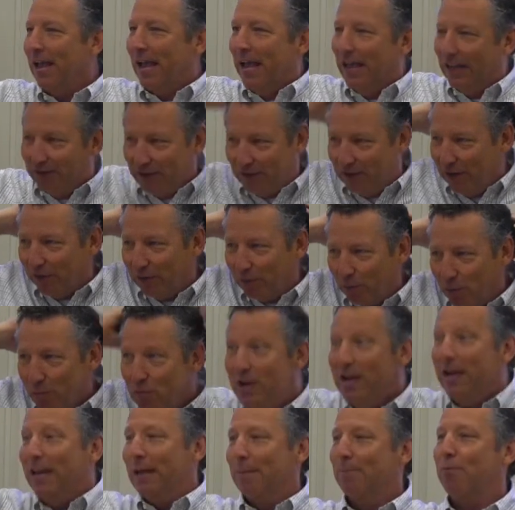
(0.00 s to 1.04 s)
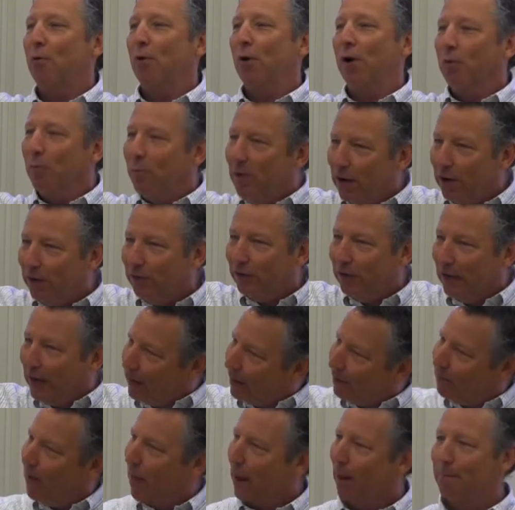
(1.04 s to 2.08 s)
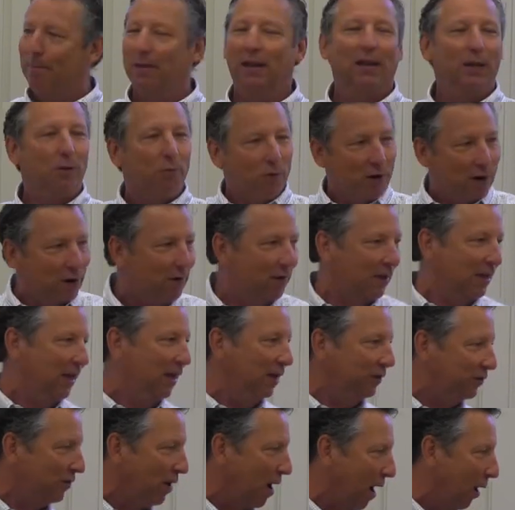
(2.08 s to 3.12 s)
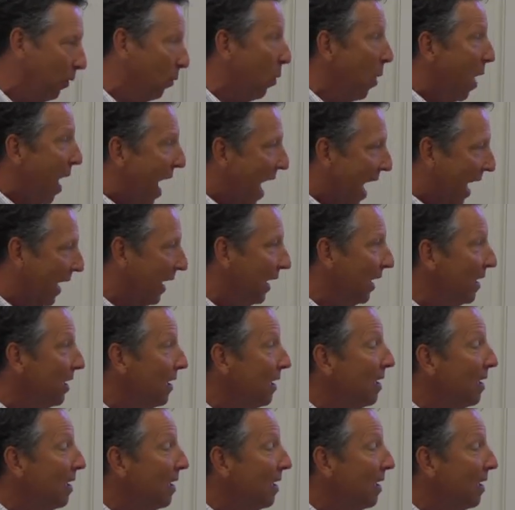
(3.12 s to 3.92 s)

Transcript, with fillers: It's just really important we understand developmentally where the kids are. Why?